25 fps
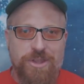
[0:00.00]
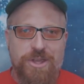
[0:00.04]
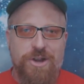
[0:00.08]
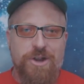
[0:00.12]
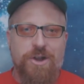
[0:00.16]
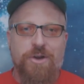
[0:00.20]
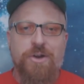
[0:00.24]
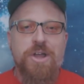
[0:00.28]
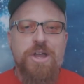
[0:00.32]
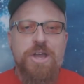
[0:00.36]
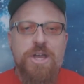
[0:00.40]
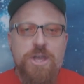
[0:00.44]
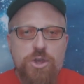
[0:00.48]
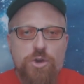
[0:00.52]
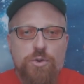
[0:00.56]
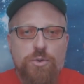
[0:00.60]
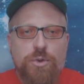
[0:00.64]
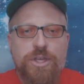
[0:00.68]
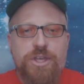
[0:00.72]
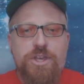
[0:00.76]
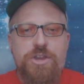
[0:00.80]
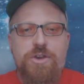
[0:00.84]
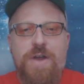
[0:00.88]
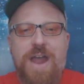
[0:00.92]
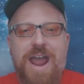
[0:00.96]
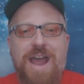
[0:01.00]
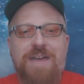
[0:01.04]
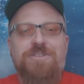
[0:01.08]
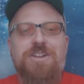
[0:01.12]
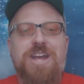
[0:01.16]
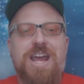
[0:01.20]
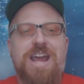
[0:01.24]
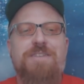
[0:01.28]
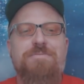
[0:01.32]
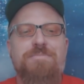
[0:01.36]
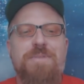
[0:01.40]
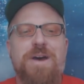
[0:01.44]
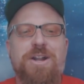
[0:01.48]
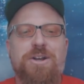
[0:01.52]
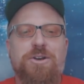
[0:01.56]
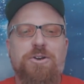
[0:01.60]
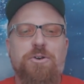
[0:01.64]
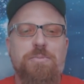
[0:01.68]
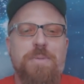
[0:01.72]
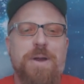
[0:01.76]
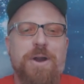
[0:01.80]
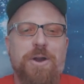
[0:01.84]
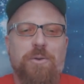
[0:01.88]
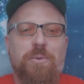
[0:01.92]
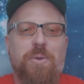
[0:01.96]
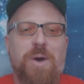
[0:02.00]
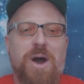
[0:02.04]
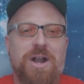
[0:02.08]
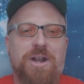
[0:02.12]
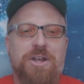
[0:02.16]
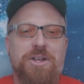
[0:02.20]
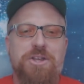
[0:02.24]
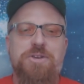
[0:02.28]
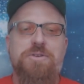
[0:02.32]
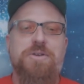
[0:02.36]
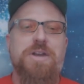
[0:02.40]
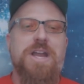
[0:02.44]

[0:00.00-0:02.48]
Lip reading: You have to have medical marijuana.